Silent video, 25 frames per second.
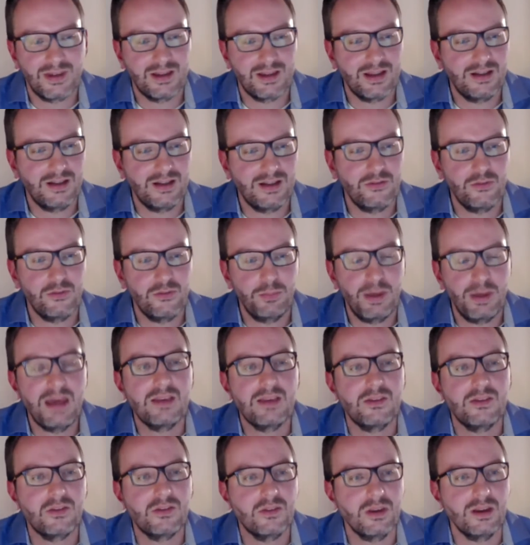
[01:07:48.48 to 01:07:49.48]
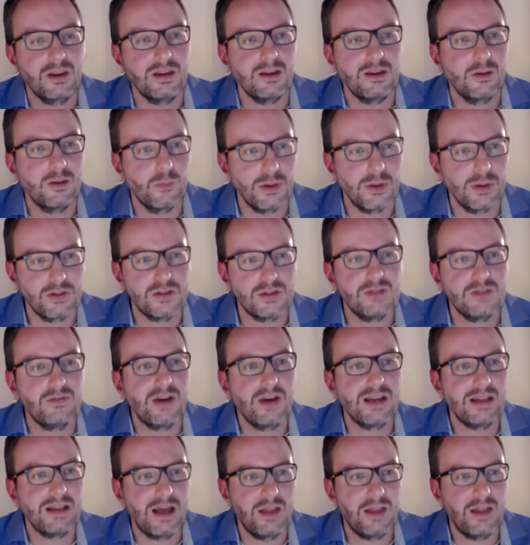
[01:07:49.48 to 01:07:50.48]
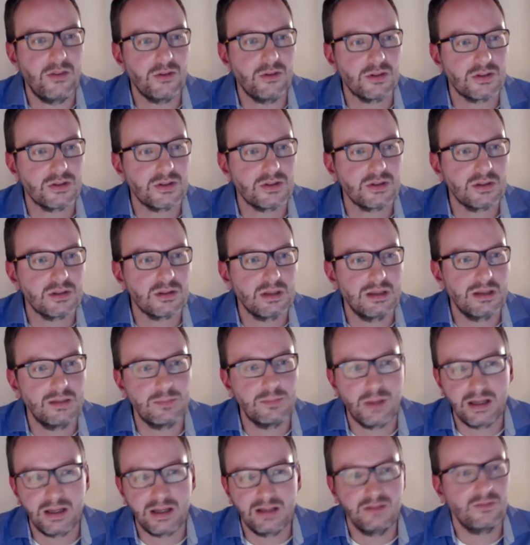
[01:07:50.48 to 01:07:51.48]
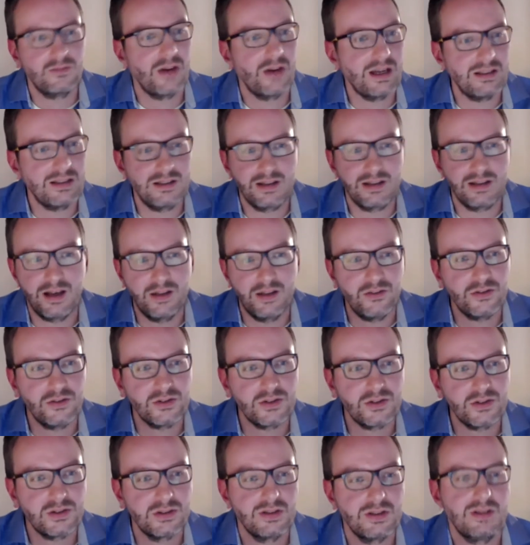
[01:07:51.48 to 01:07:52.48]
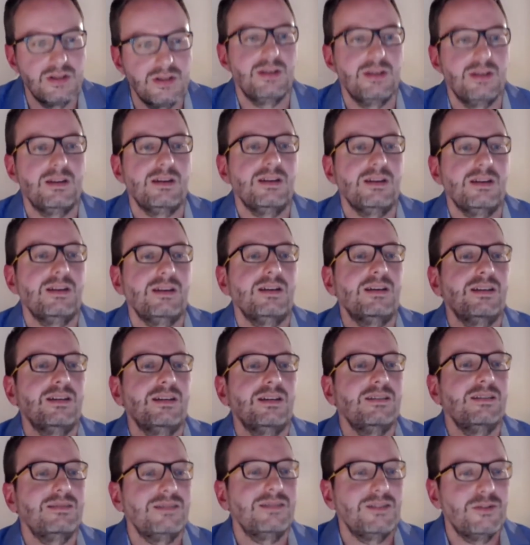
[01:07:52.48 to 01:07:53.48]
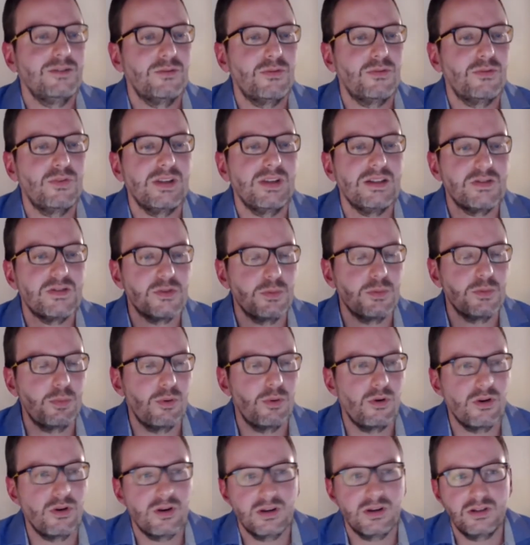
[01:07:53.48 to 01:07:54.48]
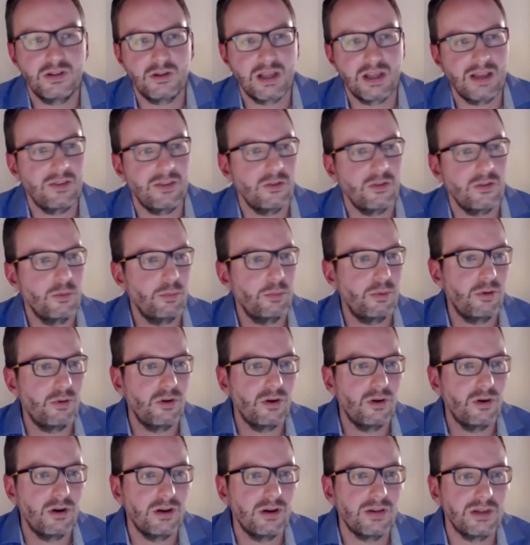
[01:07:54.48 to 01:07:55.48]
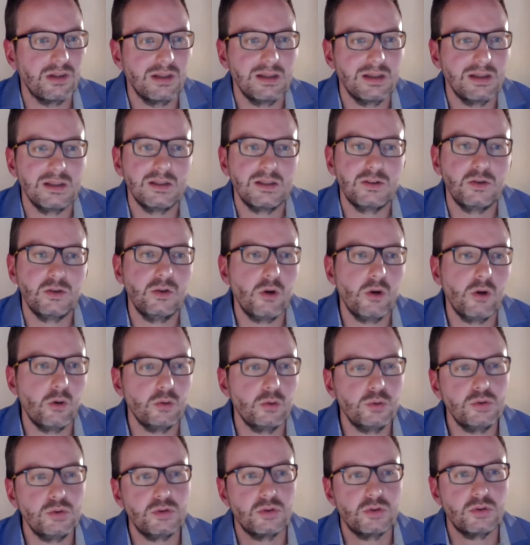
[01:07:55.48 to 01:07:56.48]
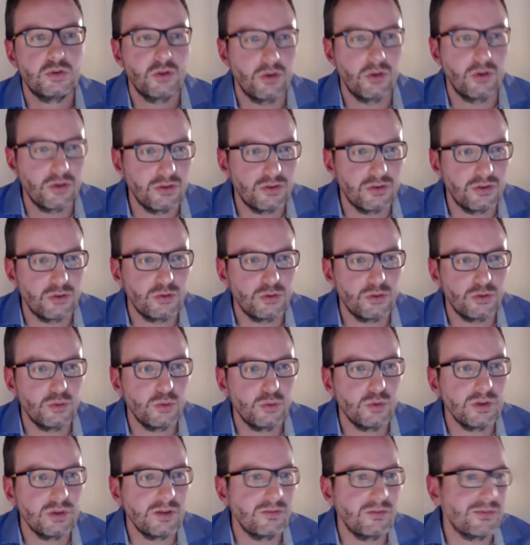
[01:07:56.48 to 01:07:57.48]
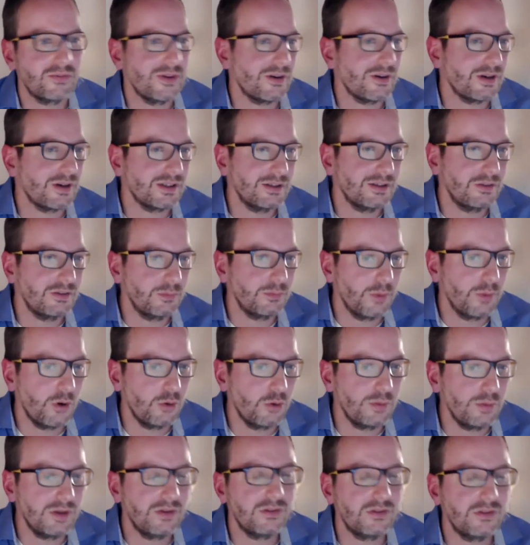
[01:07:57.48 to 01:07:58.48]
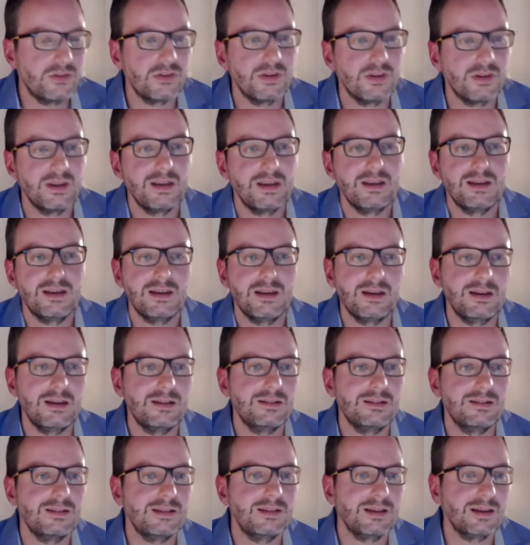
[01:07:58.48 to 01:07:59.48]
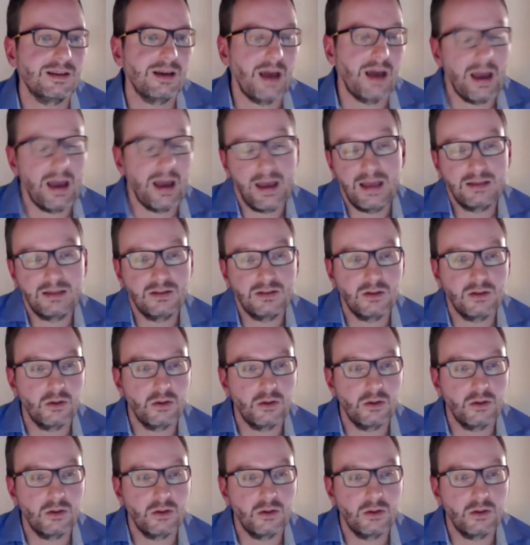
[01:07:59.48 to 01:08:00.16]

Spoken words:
kind of space where you invite others, and by inviting others, you feel support, you get support, you know who to turn to if there are these moments. And I had